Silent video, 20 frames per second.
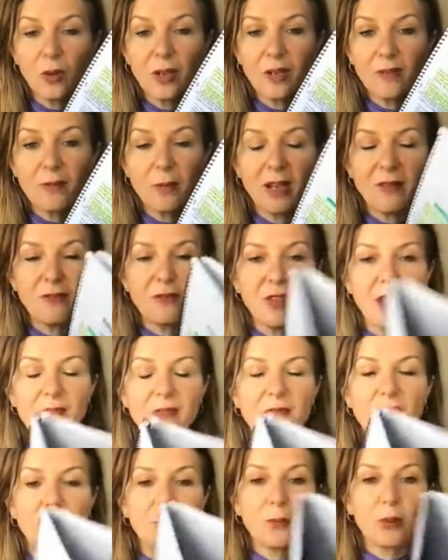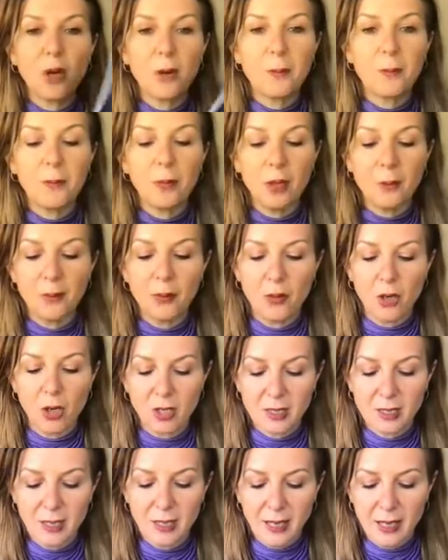one of my favorite Bob
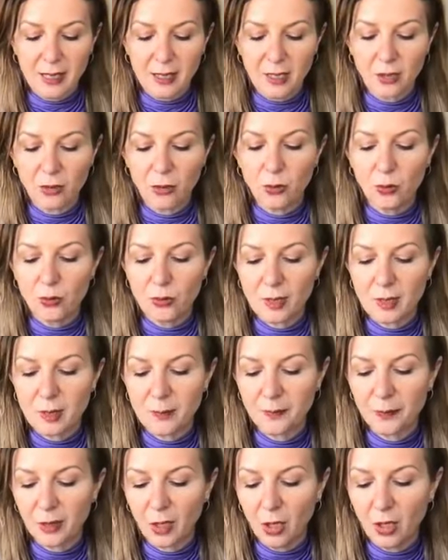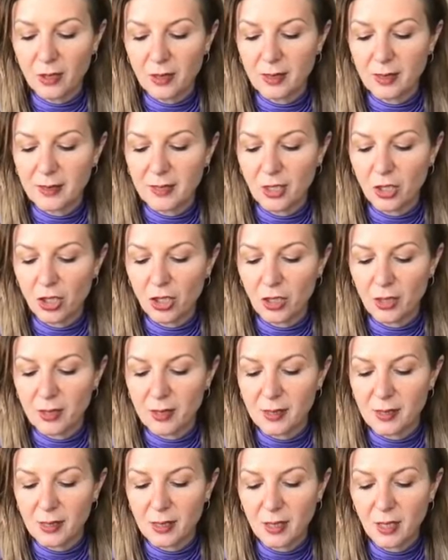Proctor articles on
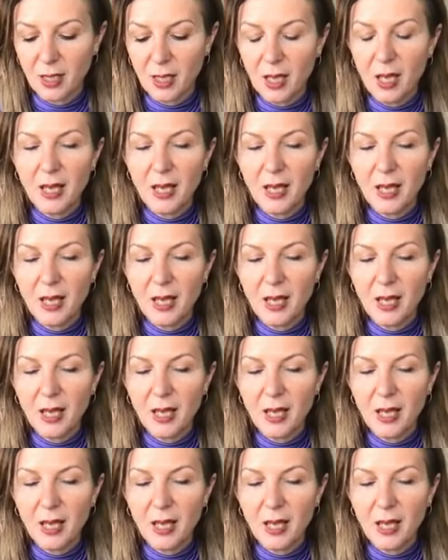decisions.